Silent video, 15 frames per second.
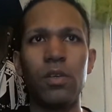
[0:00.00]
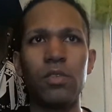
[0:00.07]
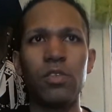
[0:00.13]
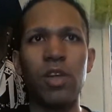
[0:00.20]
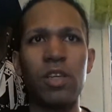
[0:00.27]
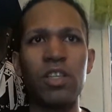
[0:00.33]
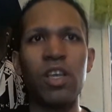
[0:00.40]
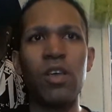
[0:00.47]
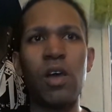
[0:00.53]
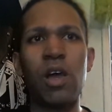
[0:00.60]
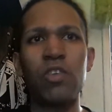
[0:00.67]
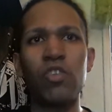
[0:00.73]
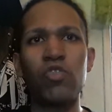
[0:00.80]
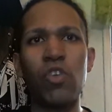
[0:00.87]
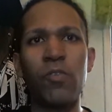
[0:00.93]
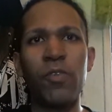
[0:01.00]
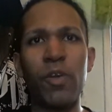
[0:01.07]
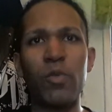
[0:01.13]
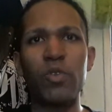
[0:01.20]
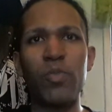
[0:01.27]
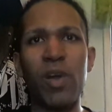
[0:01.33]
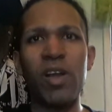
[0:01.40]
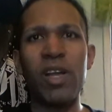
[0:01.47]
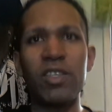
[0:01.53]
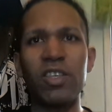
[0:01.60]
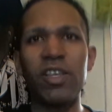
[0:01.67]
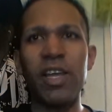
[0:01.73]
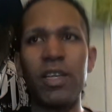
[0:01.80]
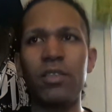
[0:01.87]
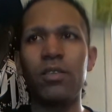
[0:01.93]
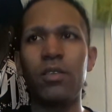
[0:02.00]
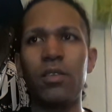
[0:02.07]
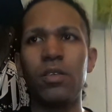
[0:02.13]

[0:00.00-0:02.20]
So how did how did Charlotte Flair respond after that?